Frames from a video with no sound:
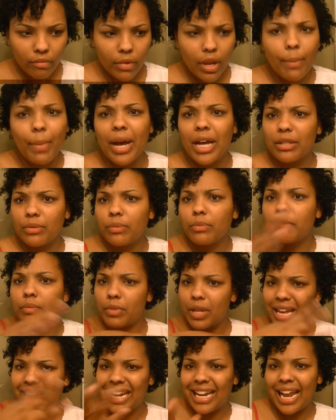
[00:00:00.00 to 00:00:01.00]
My husband
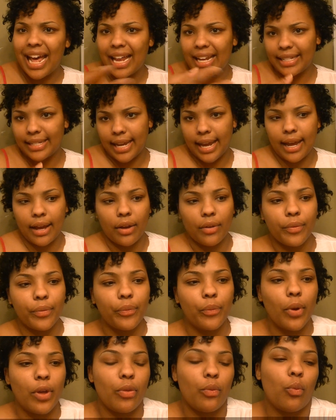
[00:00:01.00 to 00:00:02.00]
in and out of town
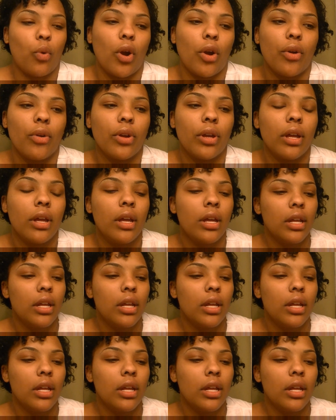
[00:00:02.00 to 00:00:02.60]
with work.